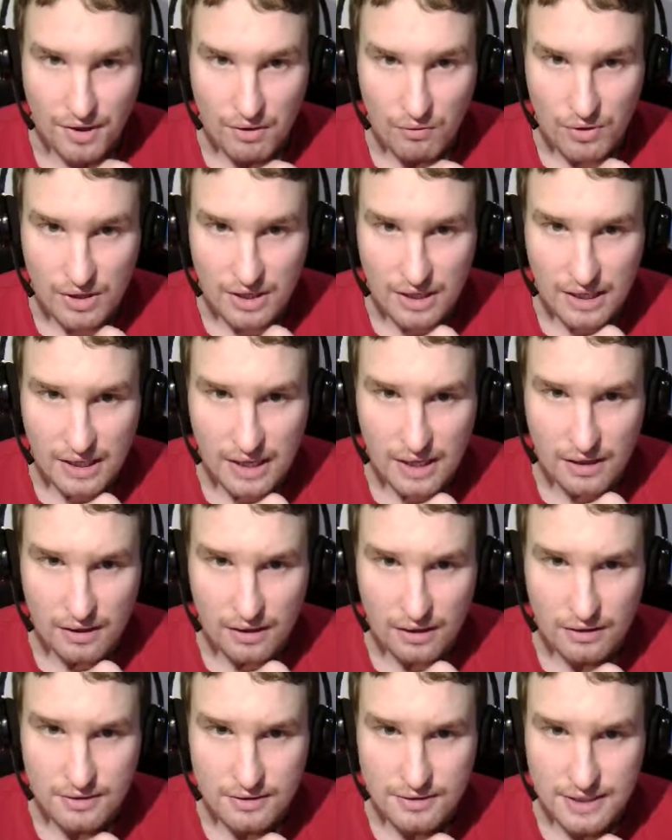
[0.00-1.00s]
We
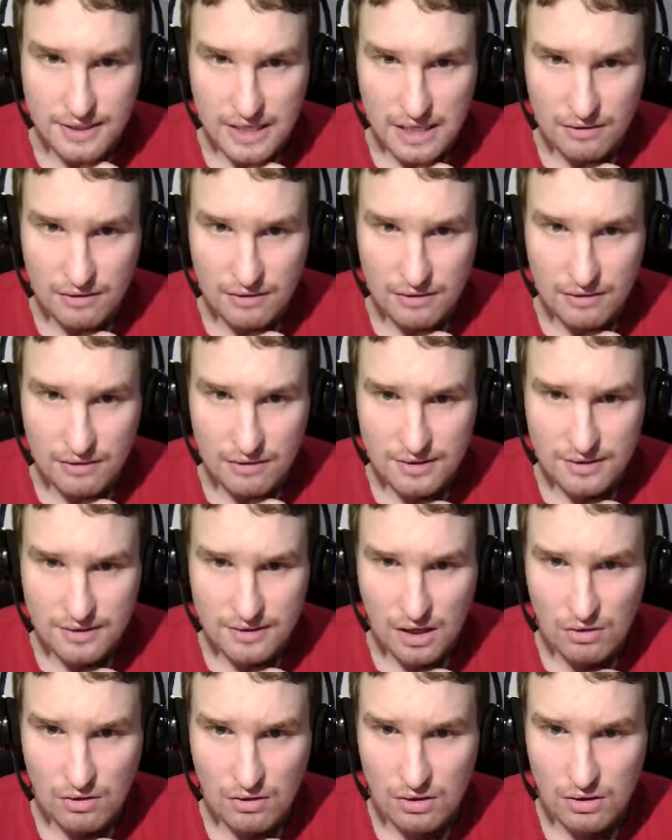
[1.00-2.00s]
can save this
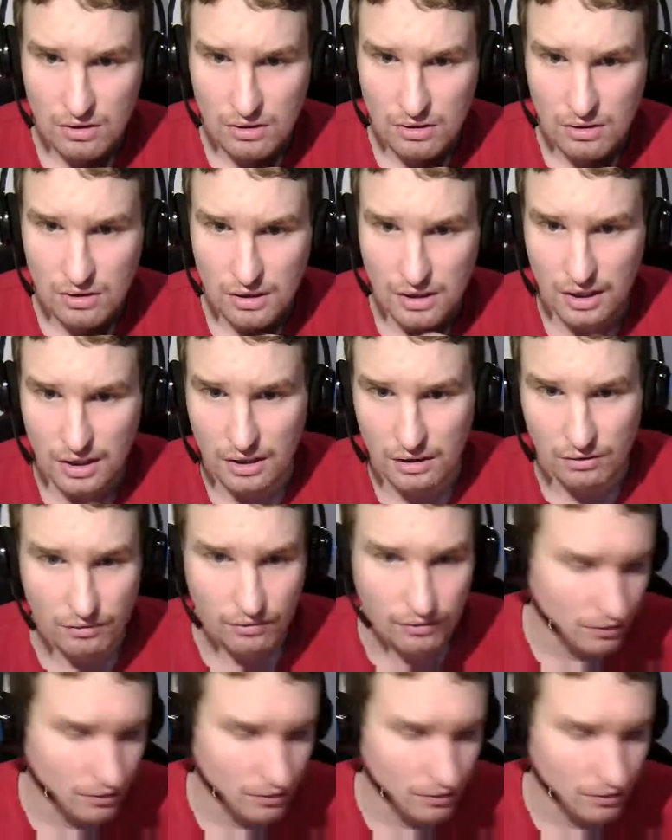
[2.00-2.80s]
now and